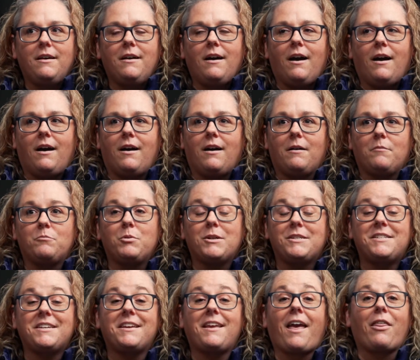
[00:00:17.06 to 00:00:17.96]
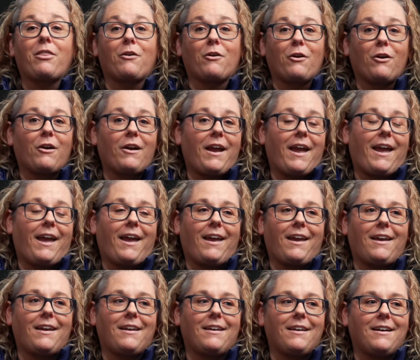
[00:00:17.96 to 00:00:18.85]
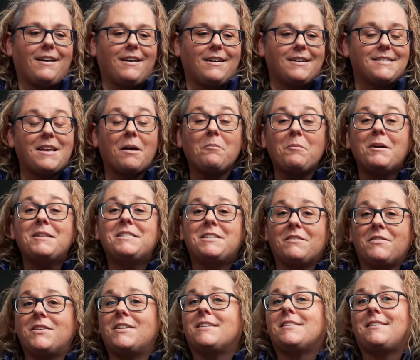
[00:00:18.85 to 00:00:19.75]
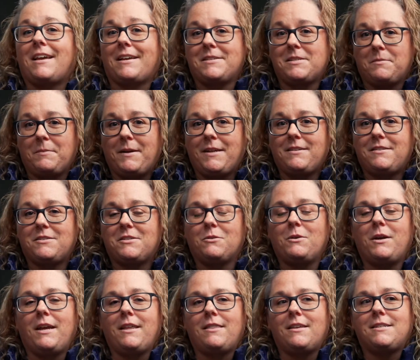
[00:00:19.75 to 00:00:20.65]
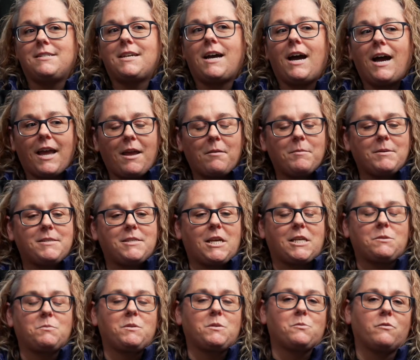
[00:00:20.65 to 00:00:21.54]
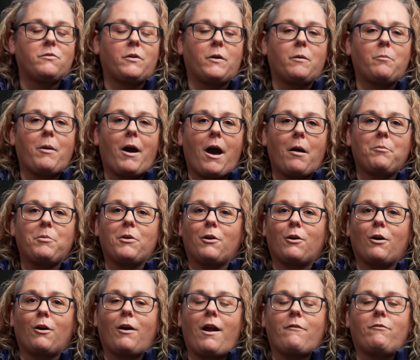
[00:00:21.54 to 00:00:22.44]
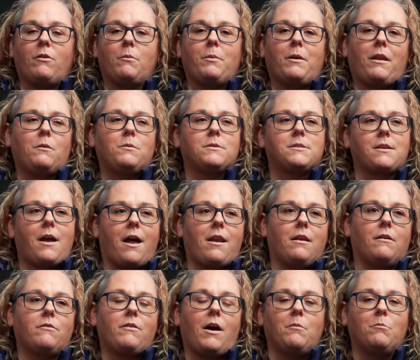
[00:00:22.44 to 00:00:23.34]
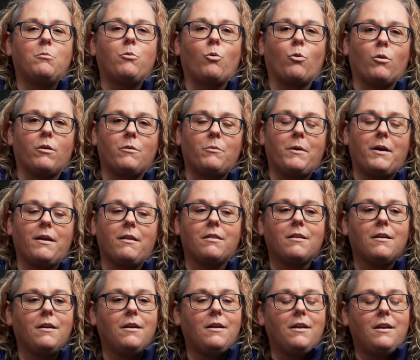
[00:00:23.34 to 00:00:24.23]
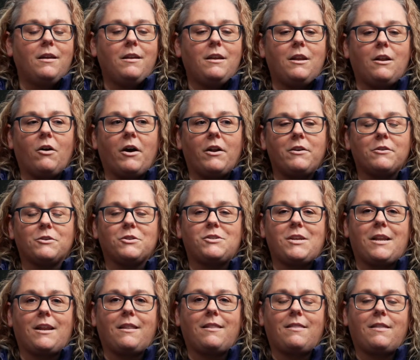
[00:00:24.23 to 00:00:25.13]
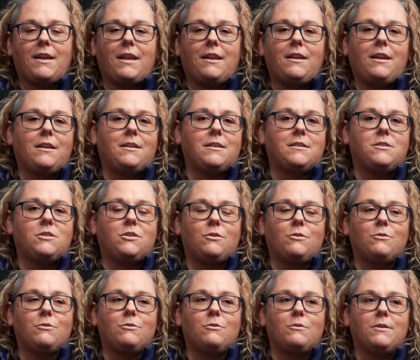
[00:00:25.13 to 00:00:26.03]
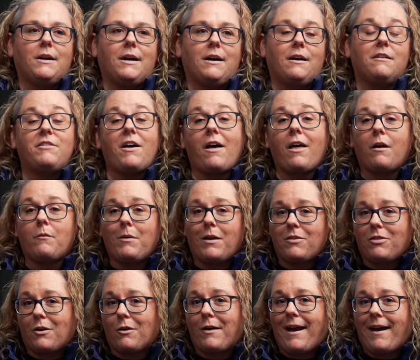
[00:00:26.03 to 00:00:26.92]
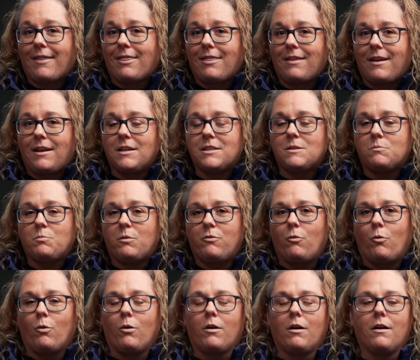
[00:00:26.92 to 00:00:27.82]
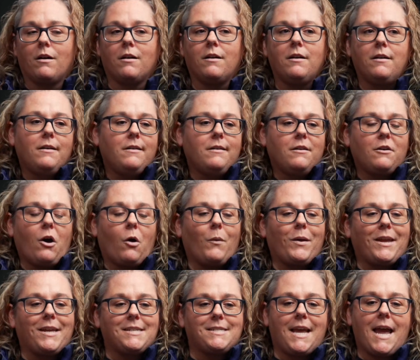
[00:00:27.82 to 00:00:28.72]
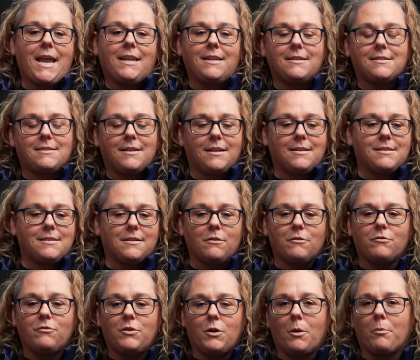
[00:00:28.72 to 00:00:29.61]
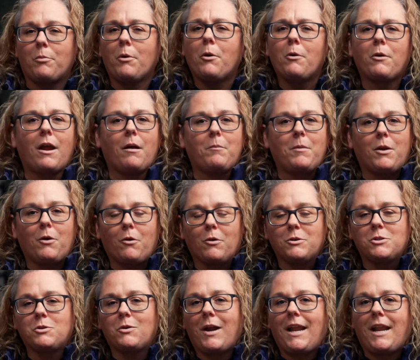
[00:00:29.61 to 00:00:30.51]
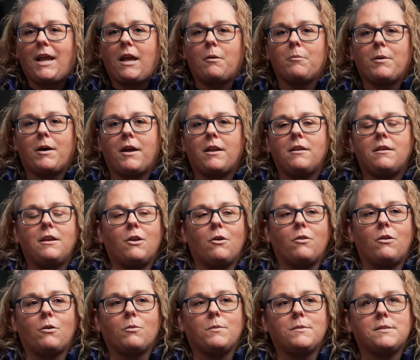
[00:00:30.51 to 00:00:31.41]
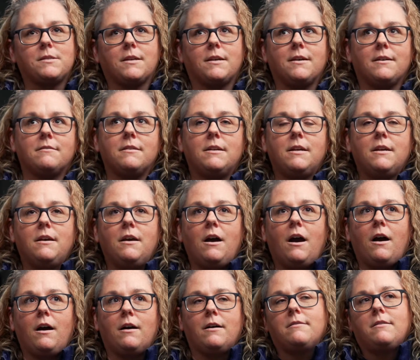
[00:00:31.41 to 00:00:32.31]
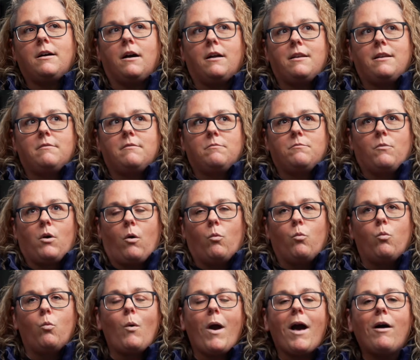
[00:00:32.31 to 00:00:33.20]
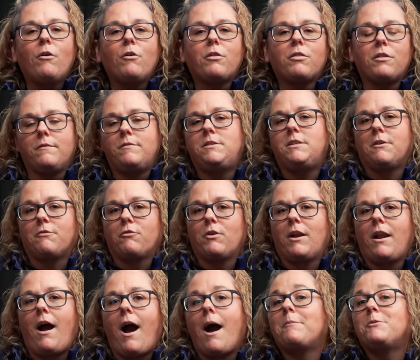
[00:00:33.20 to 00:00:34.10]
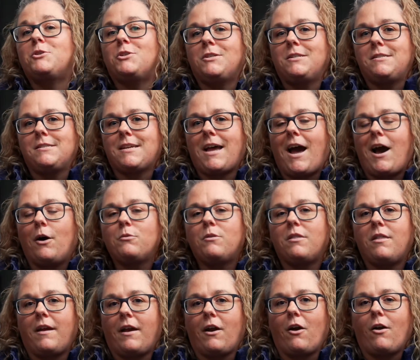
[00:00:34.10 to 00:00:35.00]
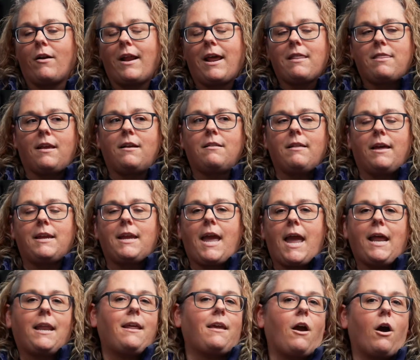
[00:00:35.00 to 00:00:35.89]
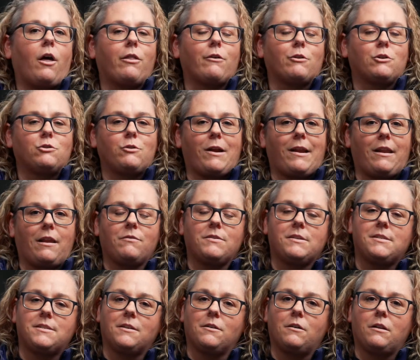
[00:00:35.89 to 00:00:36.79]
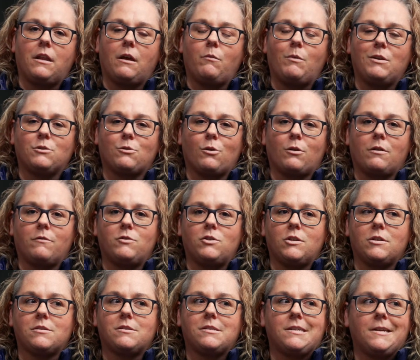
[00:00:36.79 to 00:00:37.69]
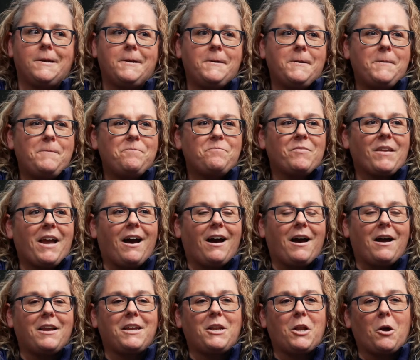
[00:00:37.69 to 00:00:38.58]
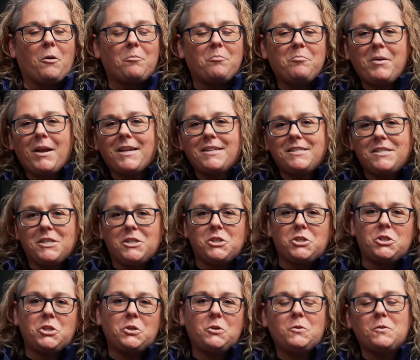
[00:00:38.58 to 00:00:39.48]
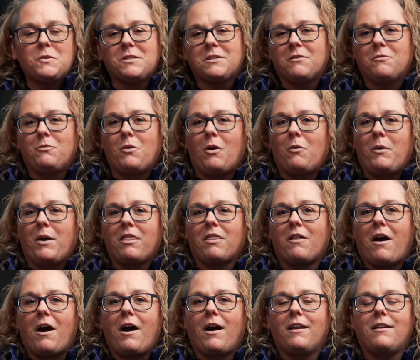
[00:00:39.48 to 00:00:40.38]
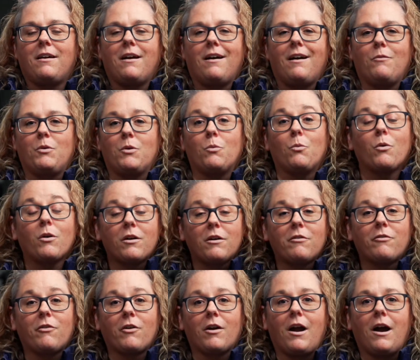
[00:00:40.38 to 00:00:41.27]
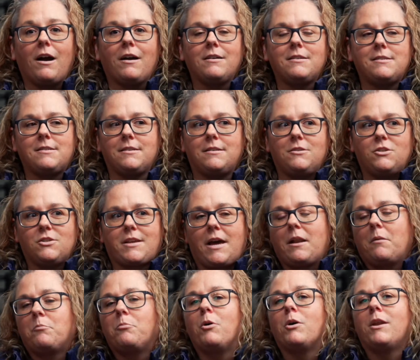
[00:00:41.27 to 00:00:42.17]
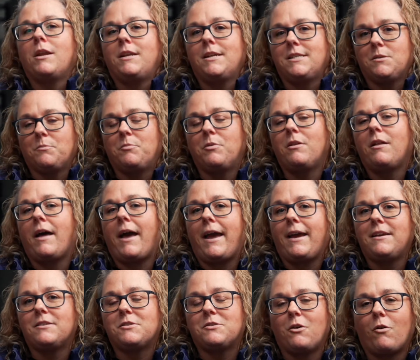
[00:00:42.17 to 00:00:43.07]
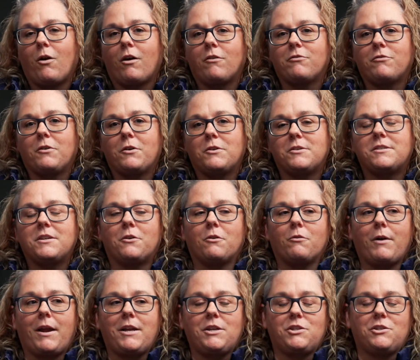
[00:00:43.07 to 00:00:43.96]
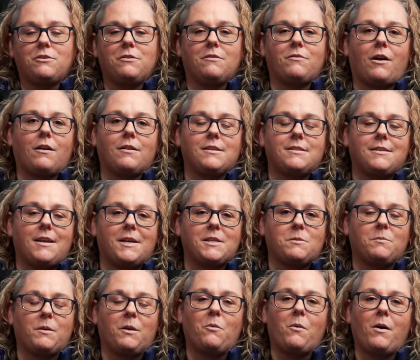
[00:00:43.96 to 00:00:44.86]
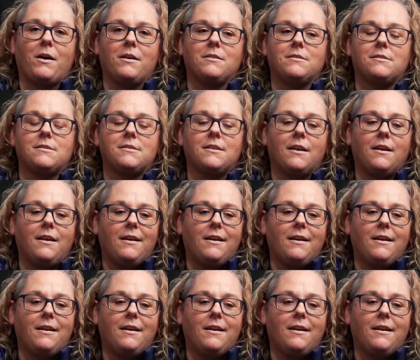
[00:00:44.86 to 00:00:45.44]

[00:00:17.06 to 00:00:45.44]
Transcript: uh, put together a uh, semblance of an assessment. So at the time, assessments were very popular. Everybody was kind of on board with, you know, understanding that they needed to uh, evaluate their athletes before going into any sense of you know programming or training, but you know there was a a, a wealth of different options out there, and I think like any other training facility, we sort of just uh, you know, picked and choose of what we thought uh, would work for us and just kind of put it into play. So our first iteration of our assessment was